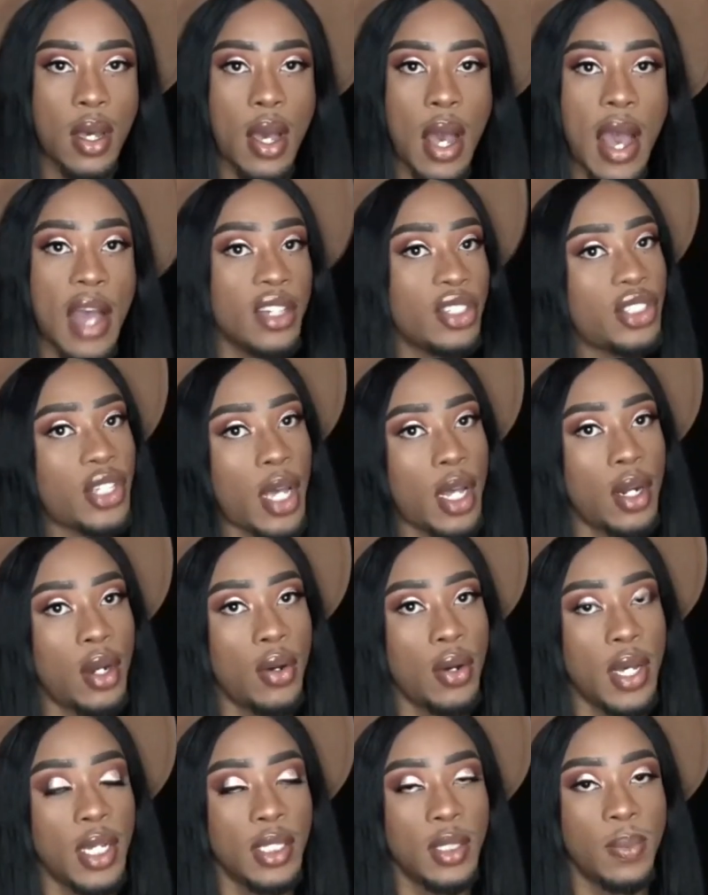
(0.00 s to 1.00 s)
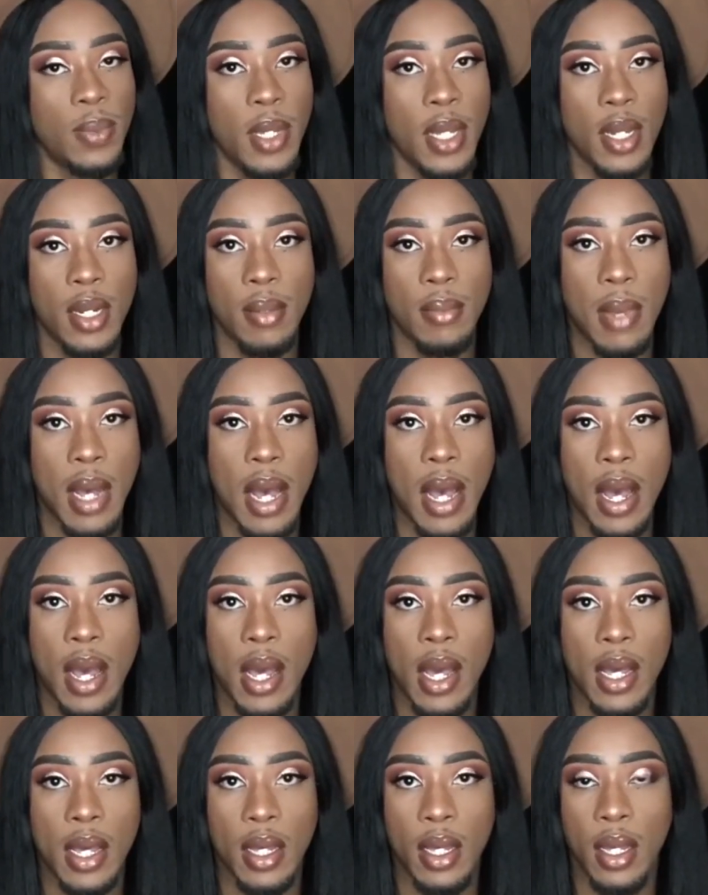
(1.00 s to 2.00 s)
Eyeshadow has been
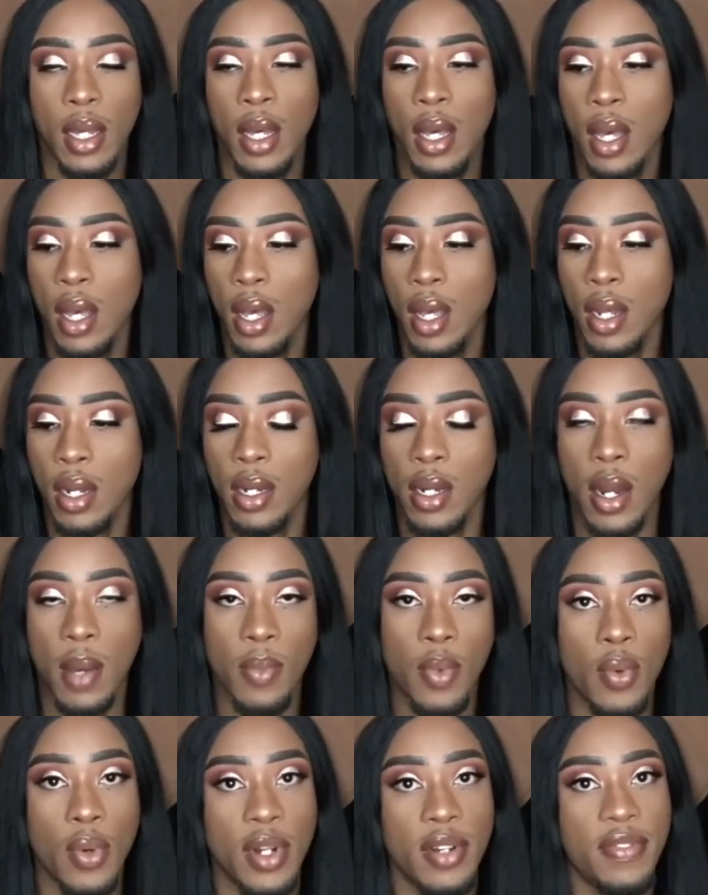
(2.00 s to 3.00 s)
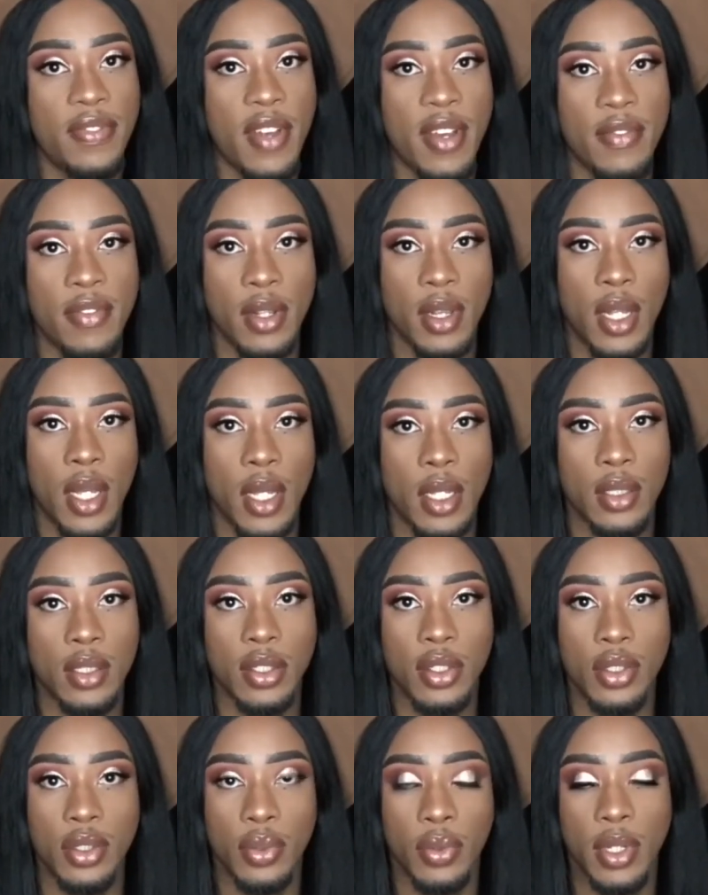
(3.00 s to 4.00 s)
my #1 favorite thing
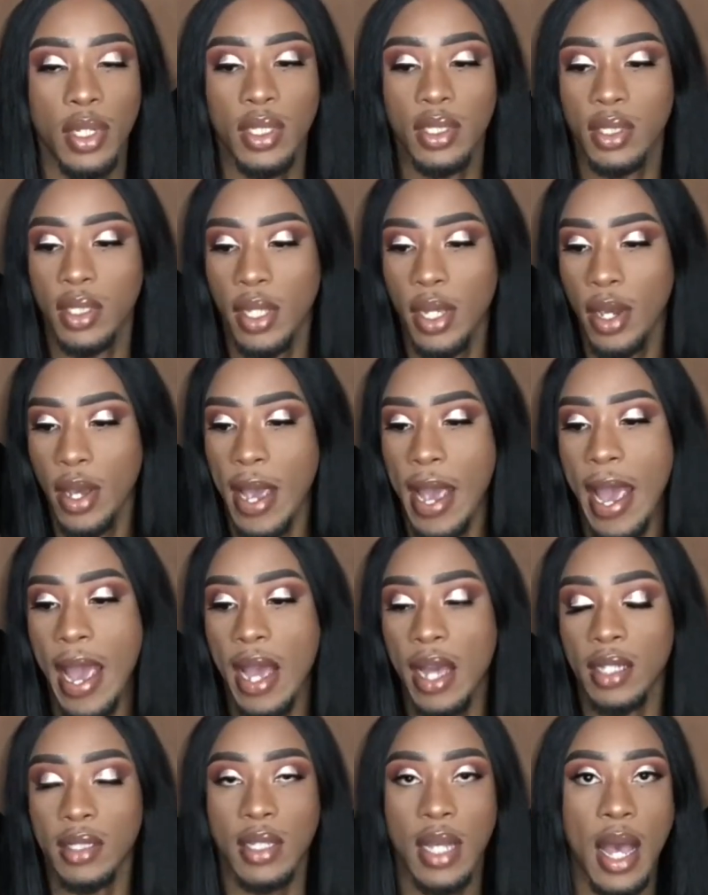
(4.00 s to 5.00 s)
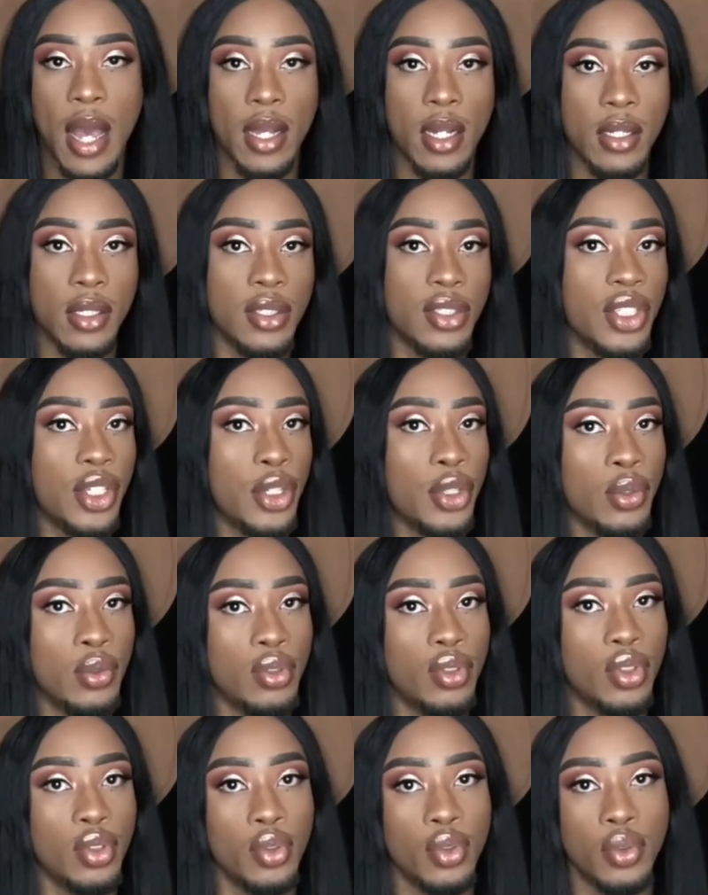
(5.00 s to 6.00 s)
to do this year as I continue
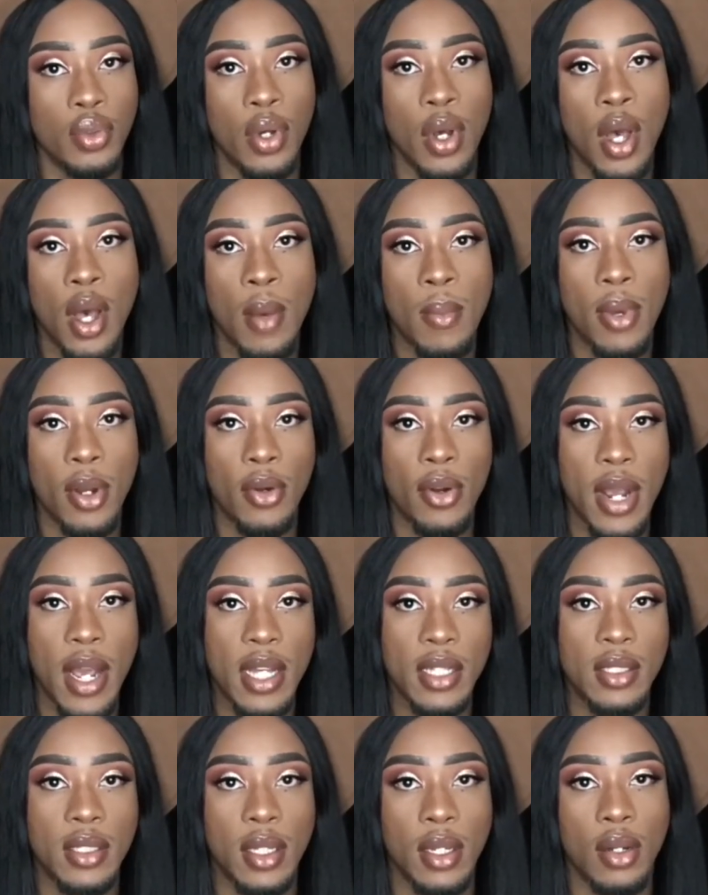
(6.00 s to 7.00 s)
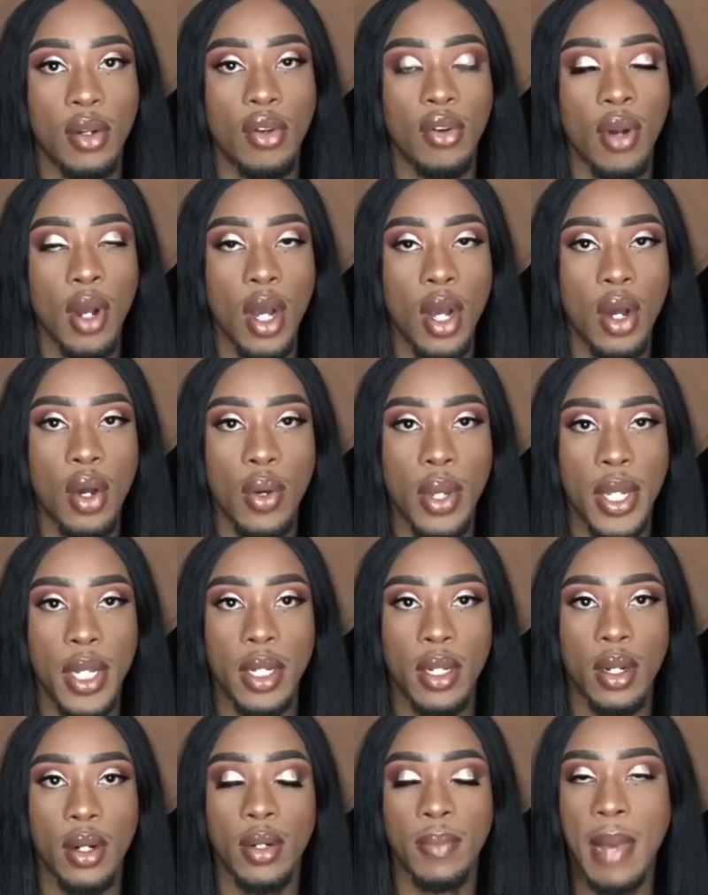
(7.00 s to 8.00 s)
to progress and grow
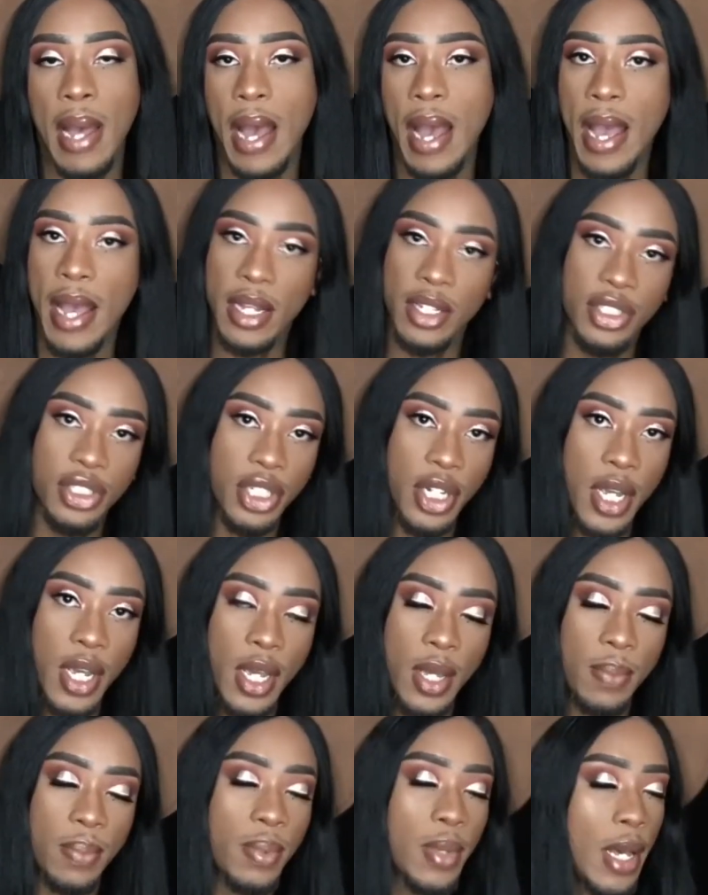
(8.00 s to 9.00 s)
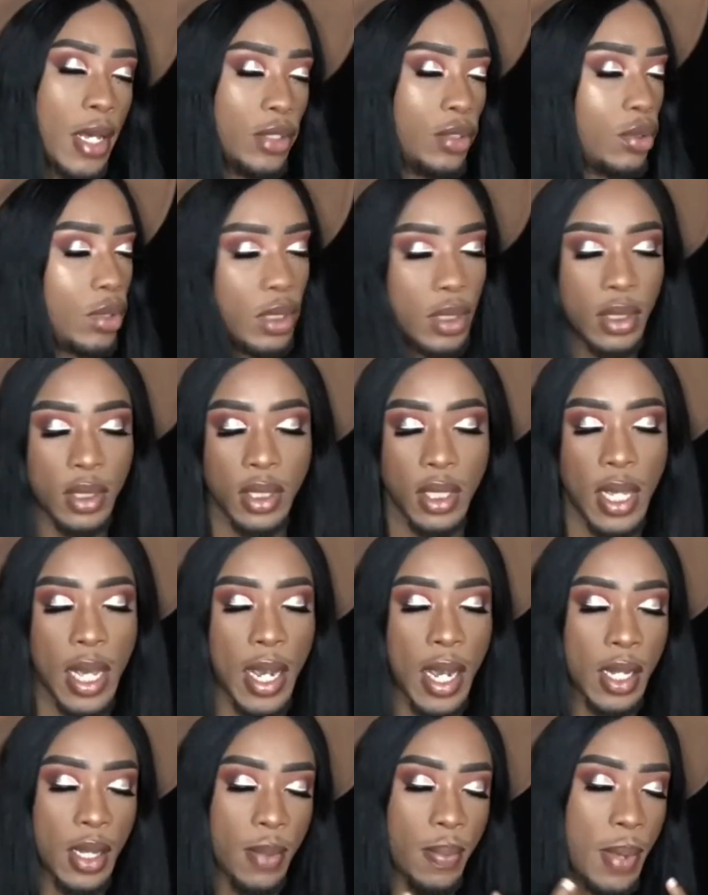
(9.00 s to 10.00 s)
and learn my eye shape. As you can see, I
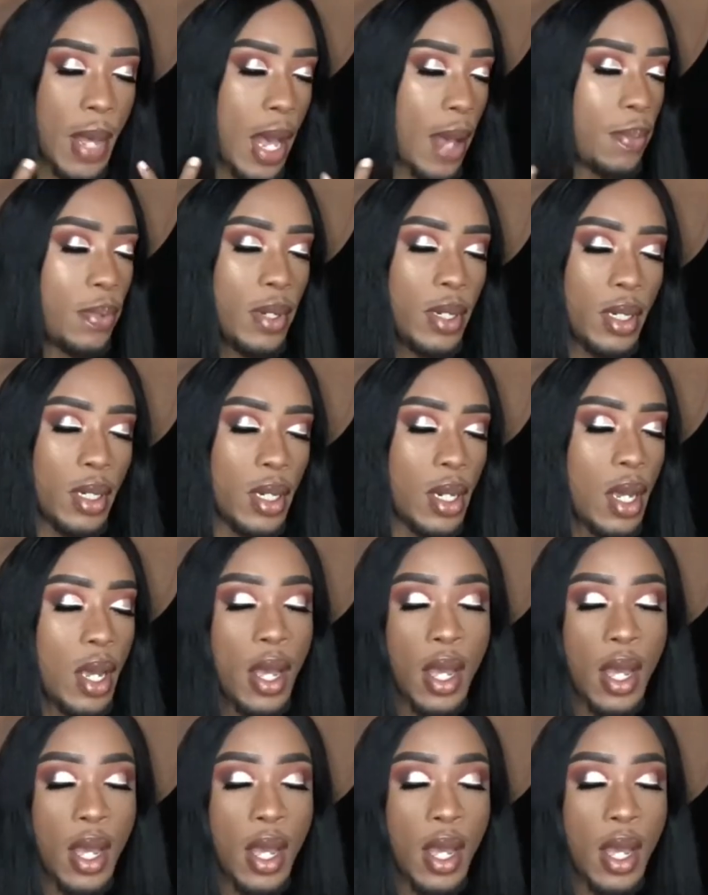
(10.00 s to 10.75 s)
got the poppin'